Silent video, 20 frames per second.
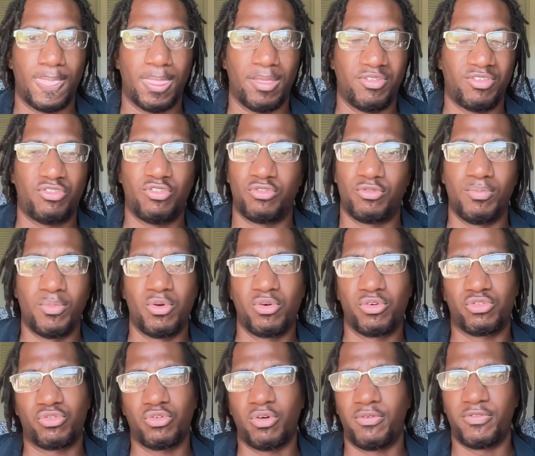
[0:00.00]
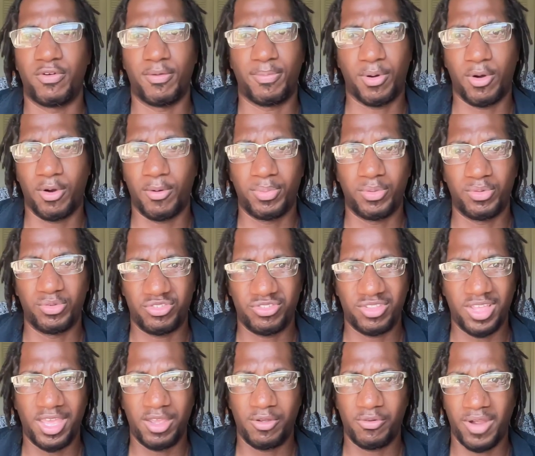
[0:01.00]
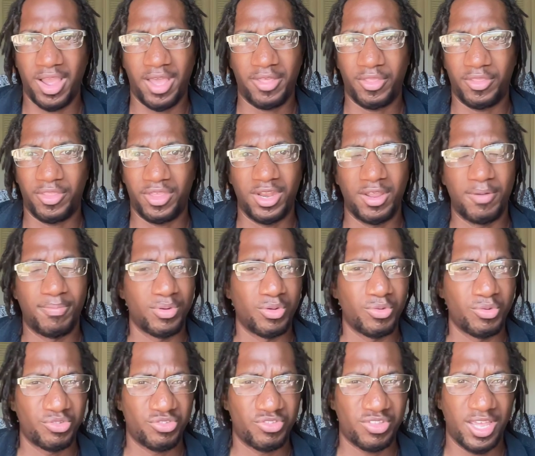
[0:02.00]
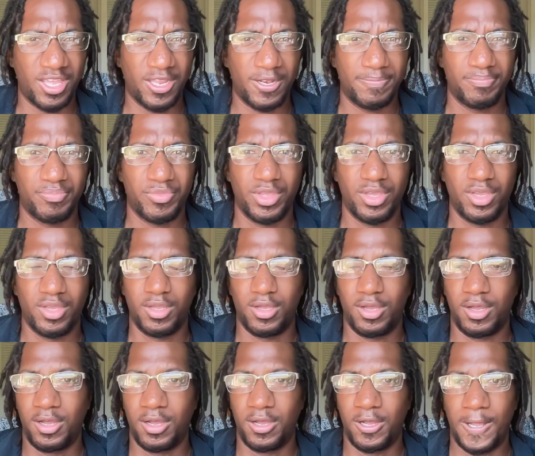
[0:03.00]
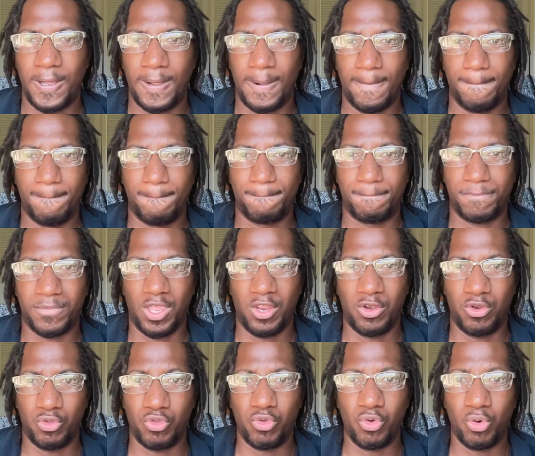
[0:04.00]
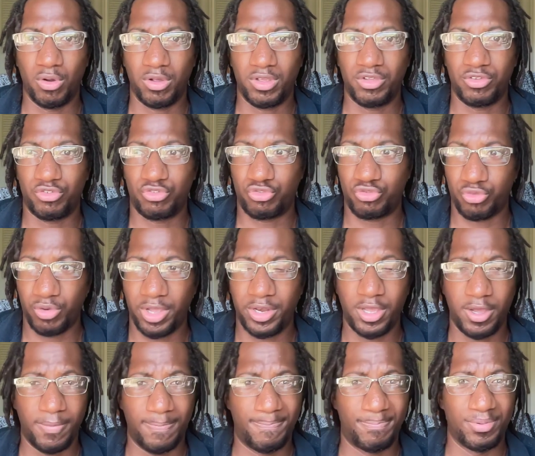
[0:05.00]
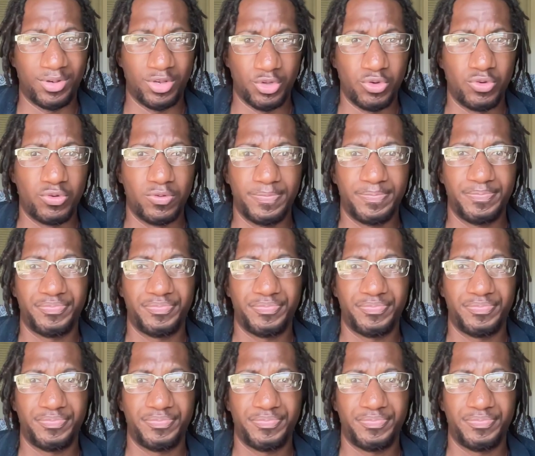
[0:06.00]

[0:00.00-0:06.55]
This is more so of a purple state rather than a blue state. And New York is straight up blue.